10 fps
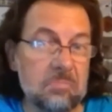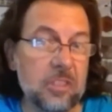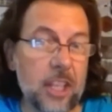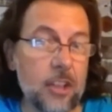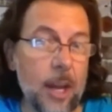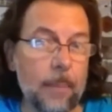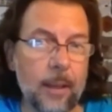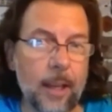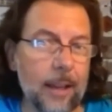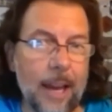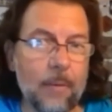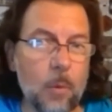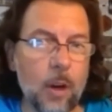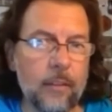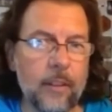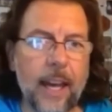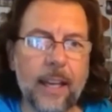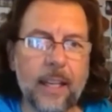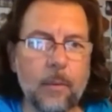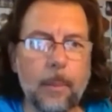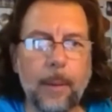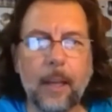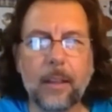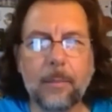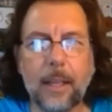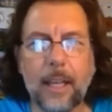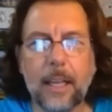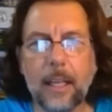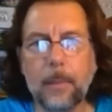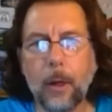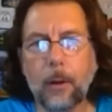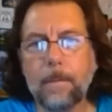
Sea Shepherd, like have them work for that, give them a plug, give them a link in the book.